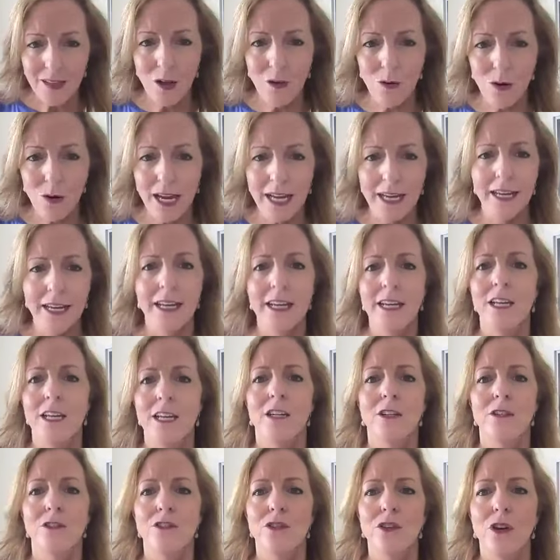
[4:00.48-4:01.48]
Okay.
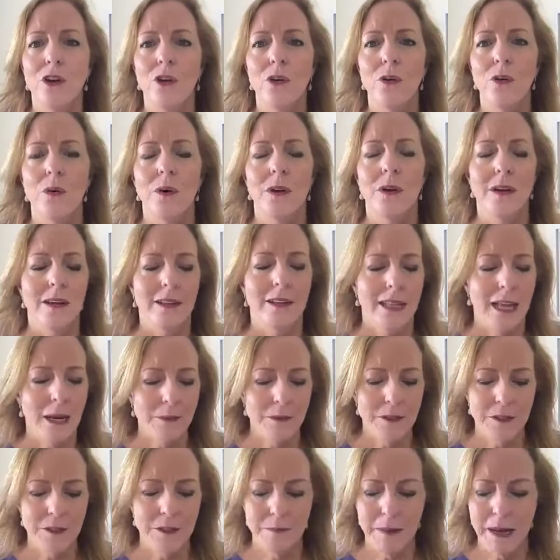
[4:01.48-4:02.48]
So
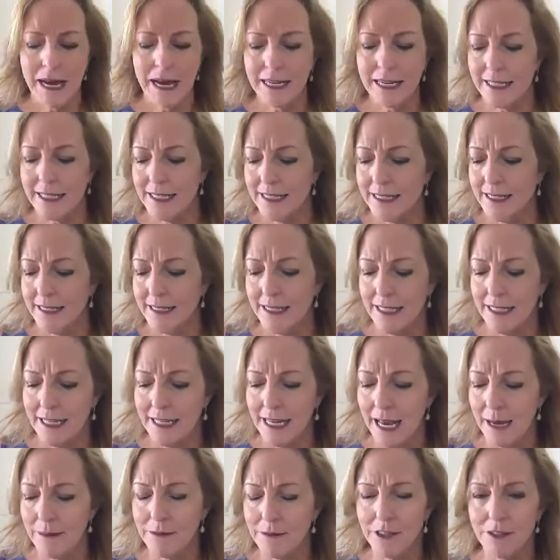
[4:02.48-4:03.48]
that was back in the
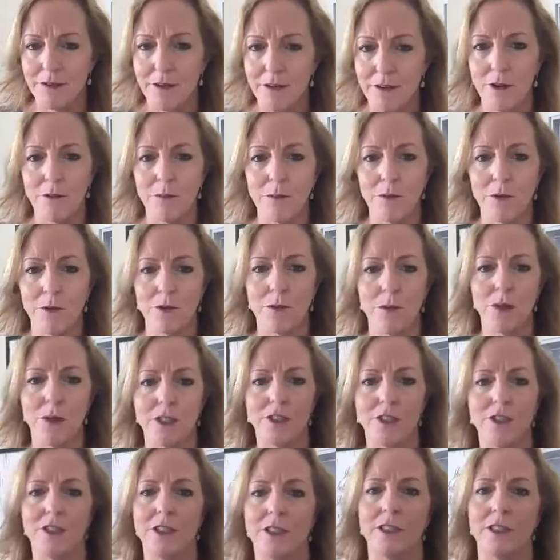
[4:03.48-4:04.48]
Habits of Health book,
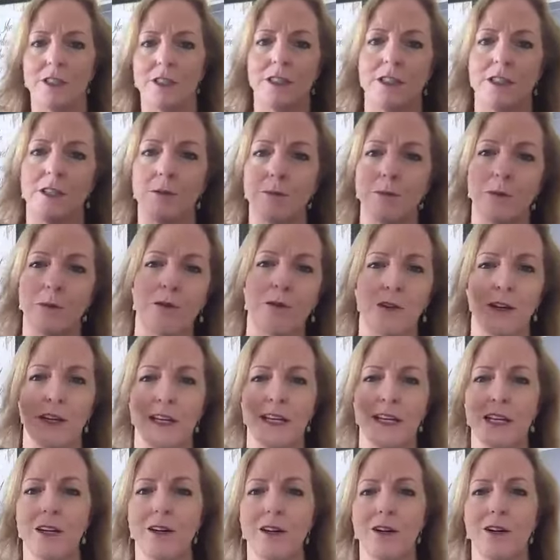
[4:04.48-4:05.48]
which is this book
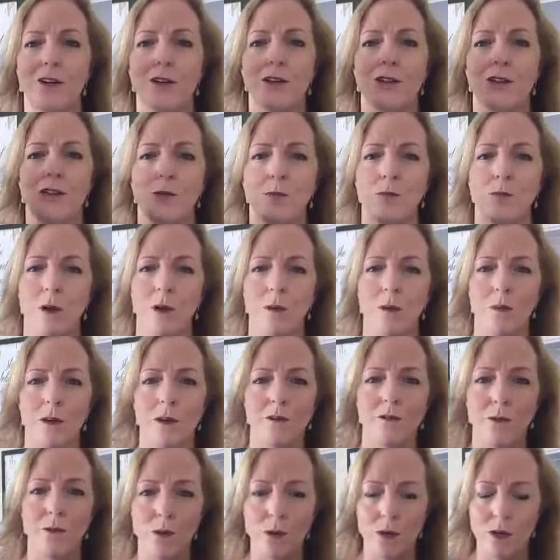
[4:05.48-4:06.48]
right here,
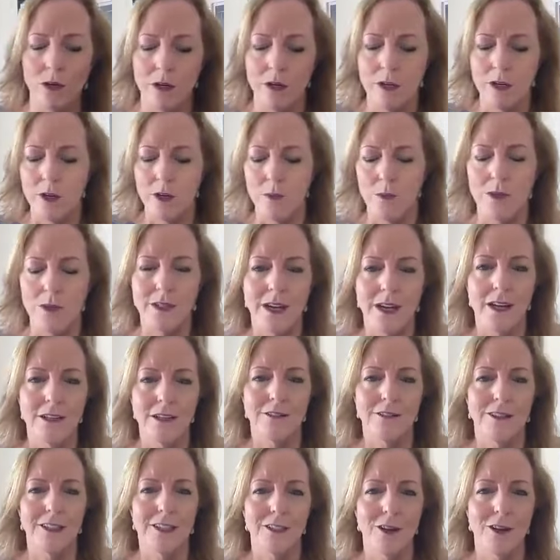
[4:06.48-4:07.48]
2.14, when
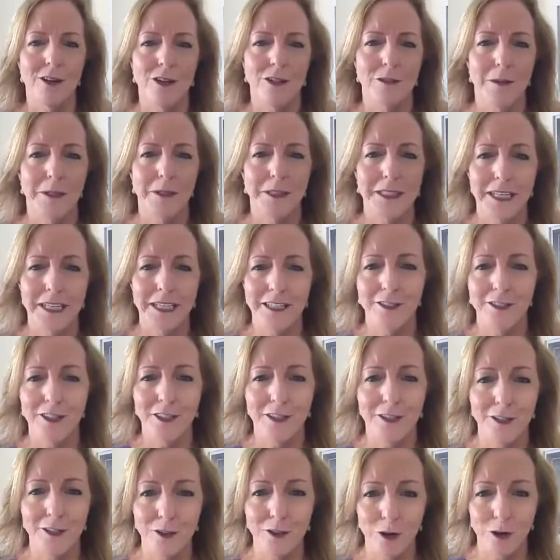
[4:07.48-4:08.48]
Dr. A talks about the
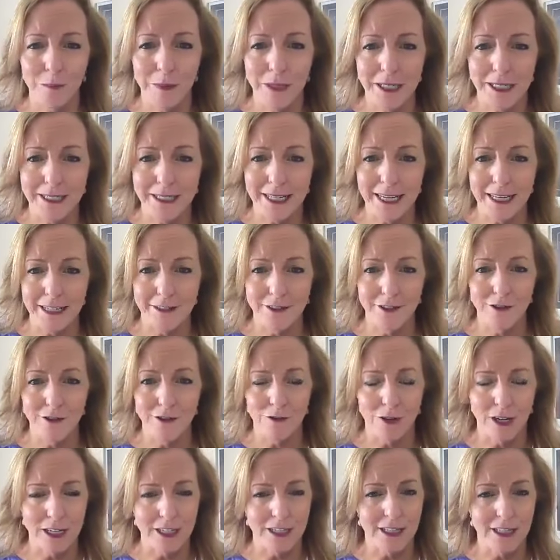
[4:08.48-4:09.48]
HSCRP test,
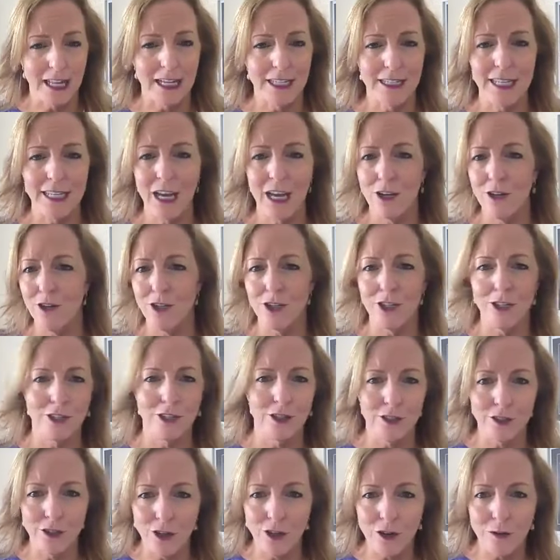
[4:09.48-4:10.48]
right? That's how you can
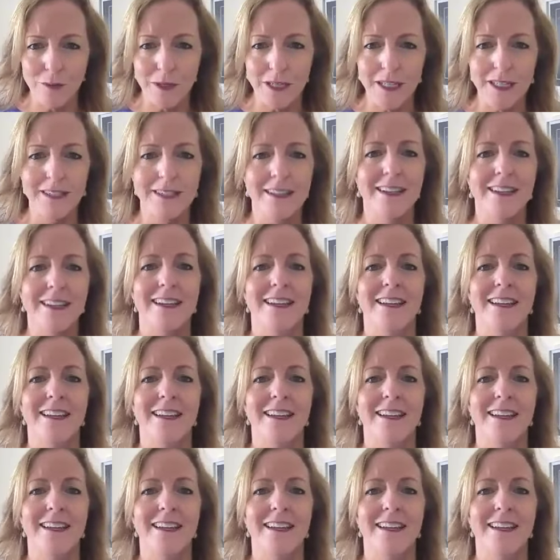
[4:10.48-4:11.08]
determine